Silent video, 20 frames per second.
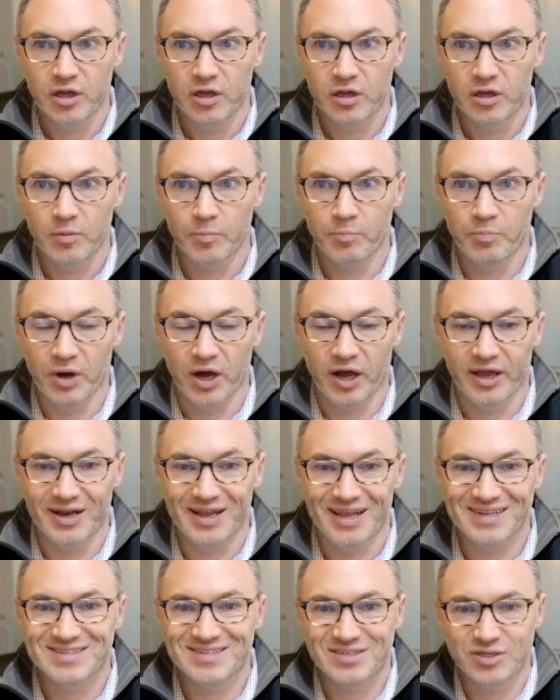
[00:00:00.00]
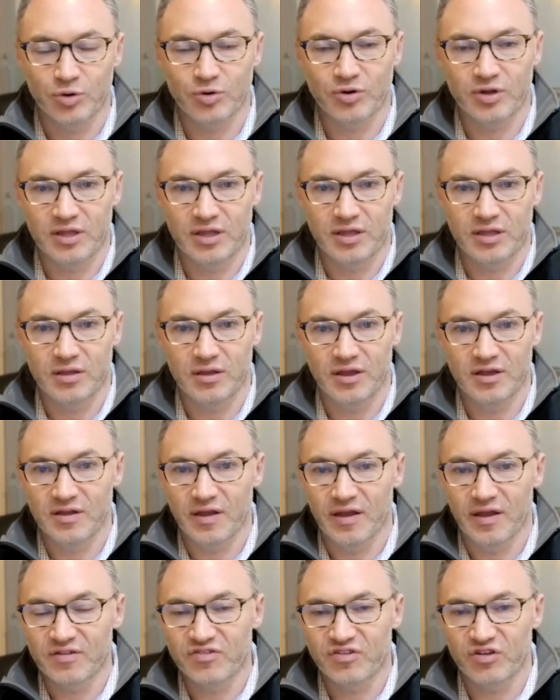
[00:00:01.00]
But it still
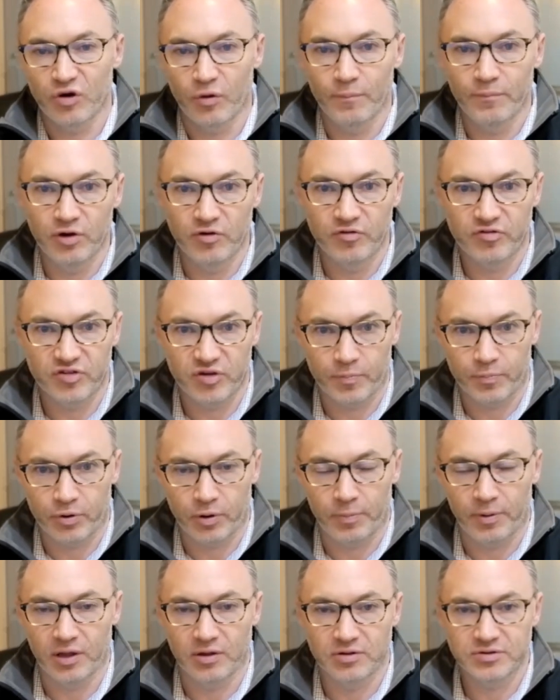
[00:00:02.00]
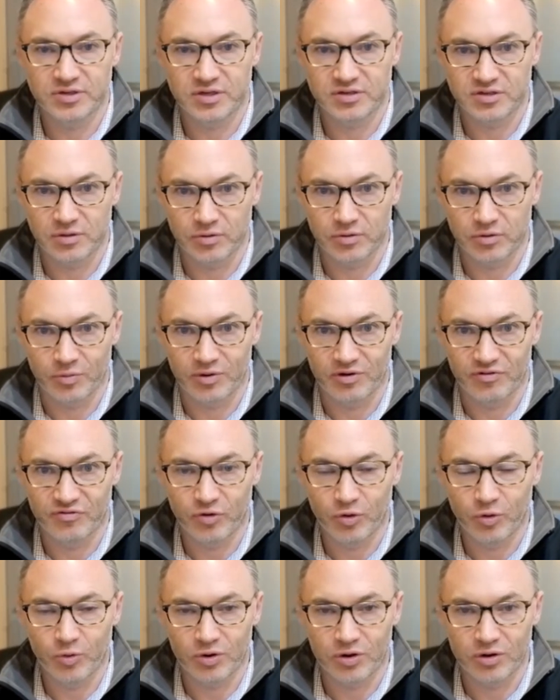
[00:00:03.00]
propels us a little bit
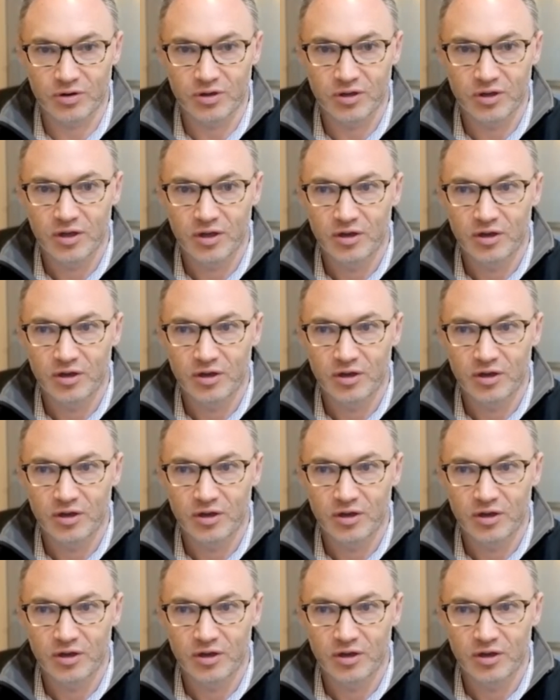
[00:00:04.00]
forward